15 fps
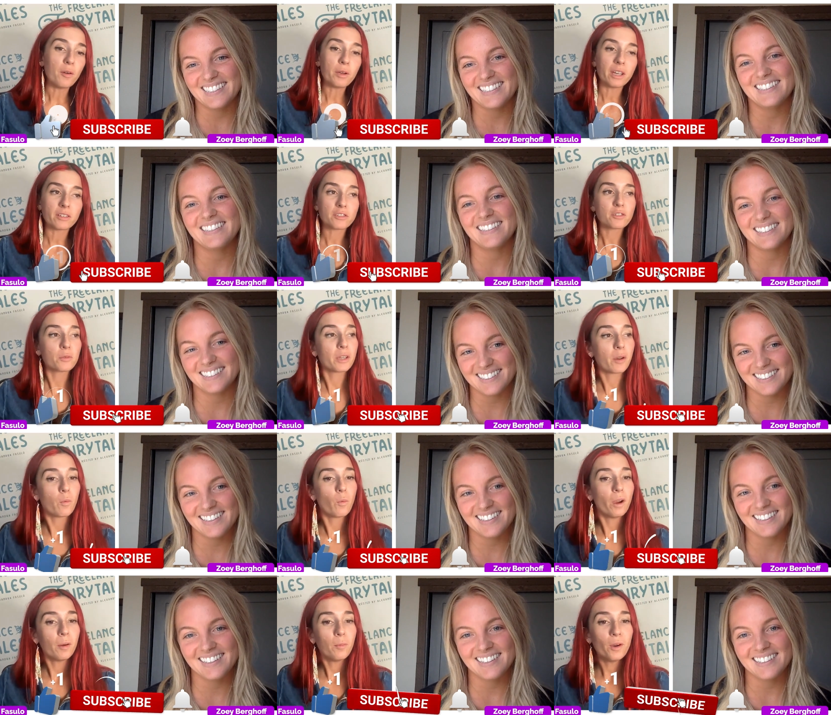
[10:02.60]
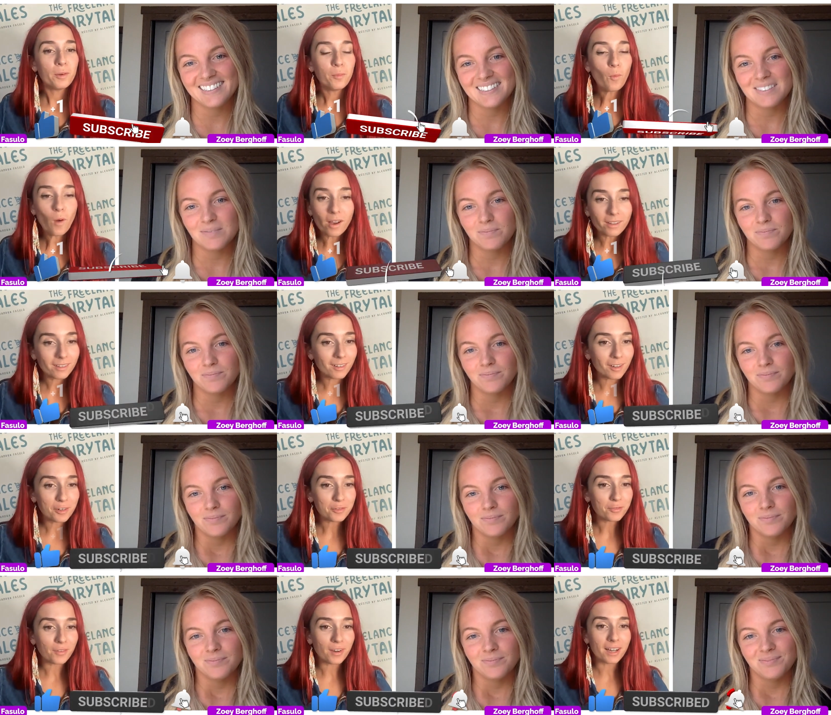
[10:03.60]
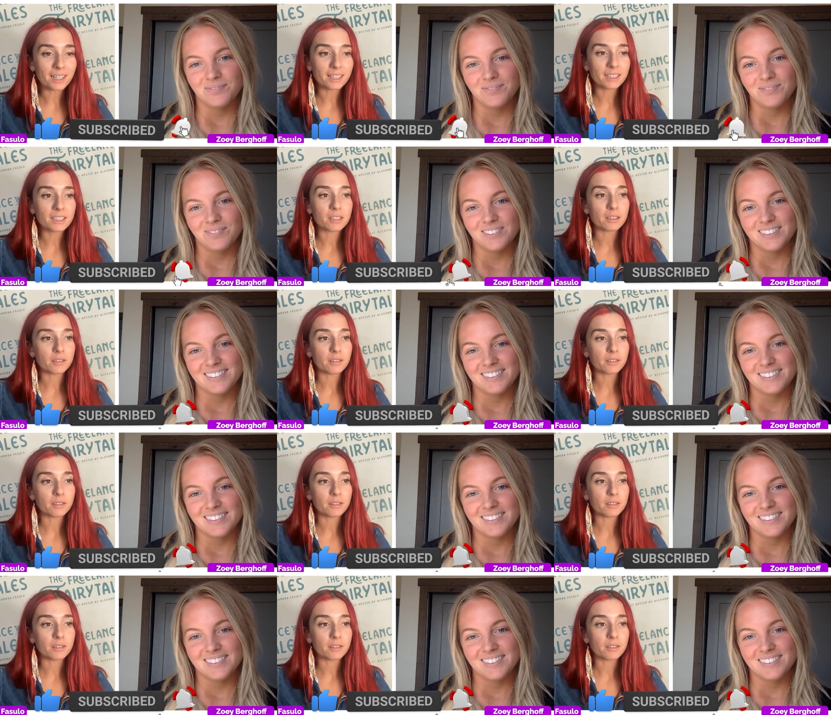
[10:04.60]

Speaker 1: Okay, so yeah, where would one go find